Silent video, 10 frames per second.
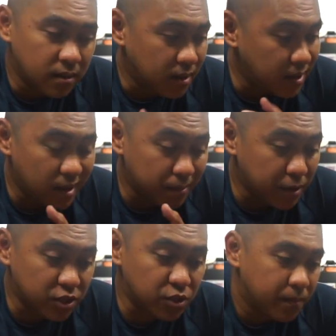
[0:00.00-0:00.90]
I'm
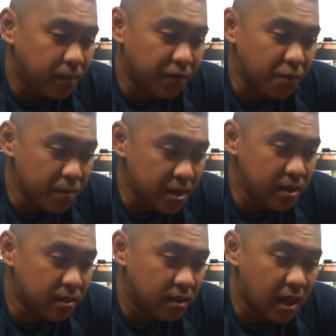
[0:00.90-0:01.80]
not sure. But for
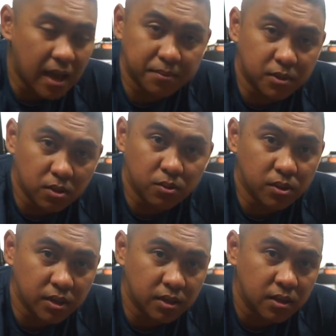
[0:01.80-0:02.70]
me,
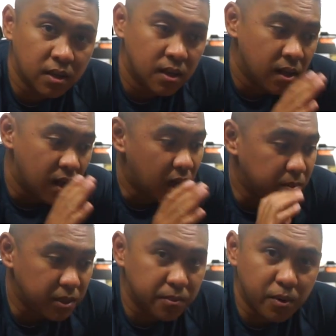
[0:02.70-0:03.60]
absolutely, I
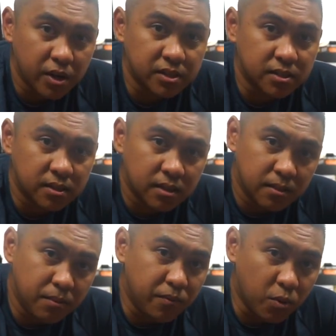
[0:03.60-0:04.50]
bleed the brakes
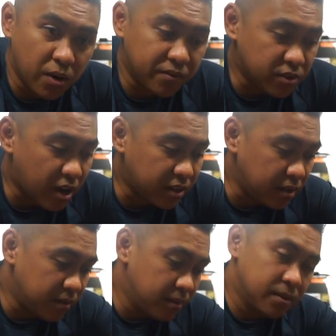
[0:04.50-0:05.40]
before every track
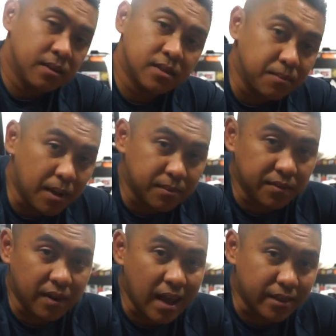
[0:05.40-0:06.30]
day. Sometimes
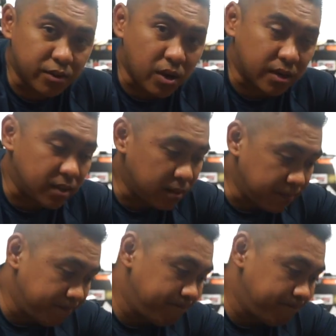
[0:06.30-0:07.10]
even at the track day.